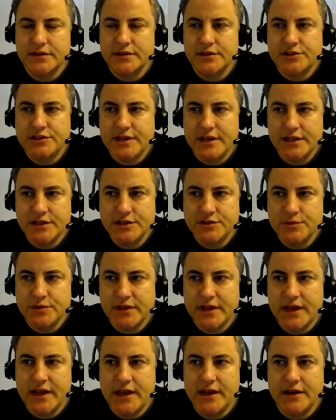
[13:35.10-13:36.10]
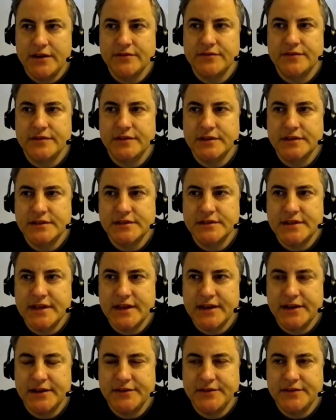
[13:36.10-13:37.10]
The challenge we'll have is
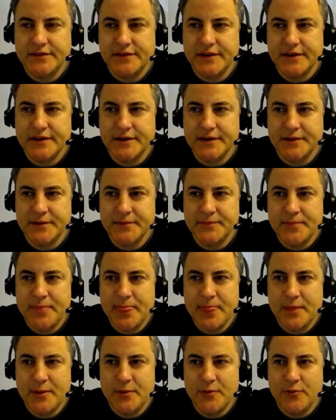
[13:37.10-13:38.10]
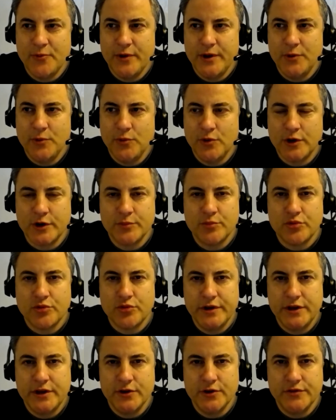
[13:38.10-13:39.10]
that what worked
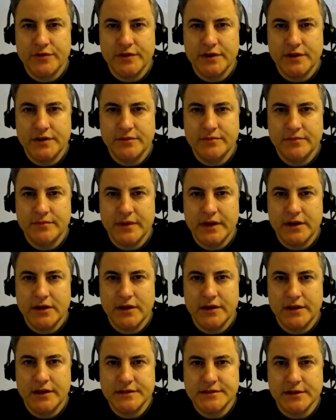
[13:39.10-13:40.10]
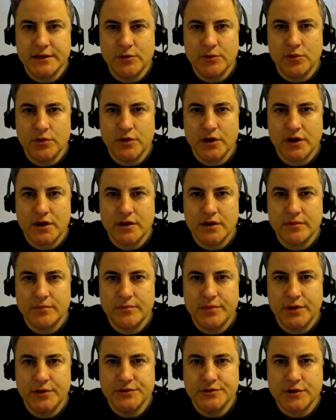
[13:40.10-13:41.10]
pre-COVID might not necessarily work
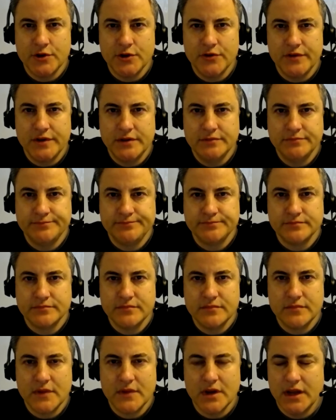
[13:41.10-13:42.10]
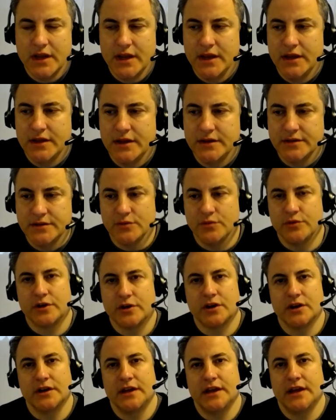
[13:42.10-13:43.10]
post-COVID. And we're
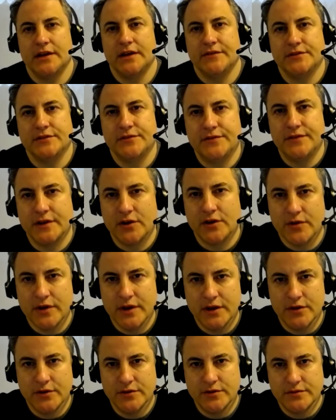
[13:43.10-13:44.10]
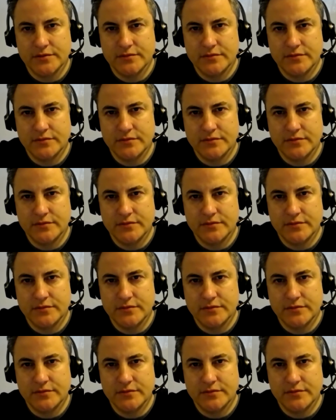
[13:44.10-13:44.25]
going to have to figure out,